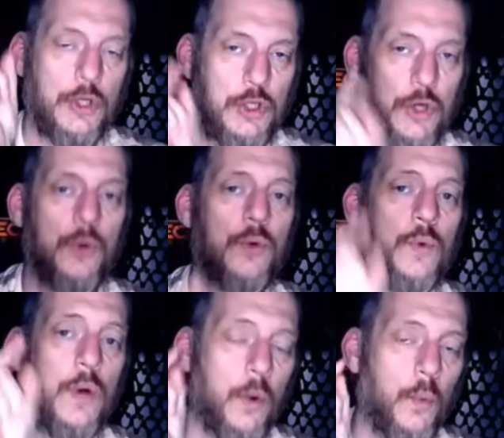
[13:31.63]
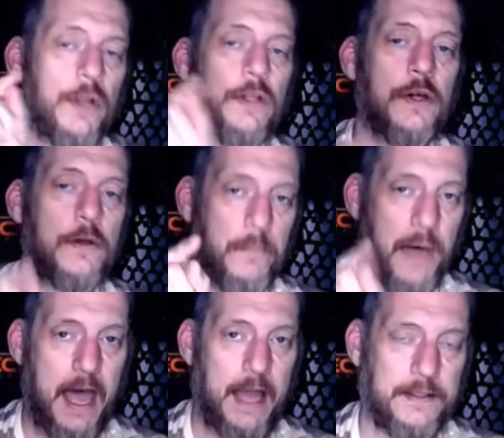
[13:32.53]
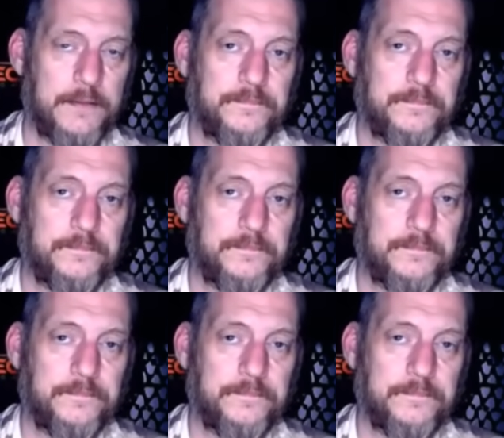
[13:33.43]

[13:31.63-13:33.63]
you will look back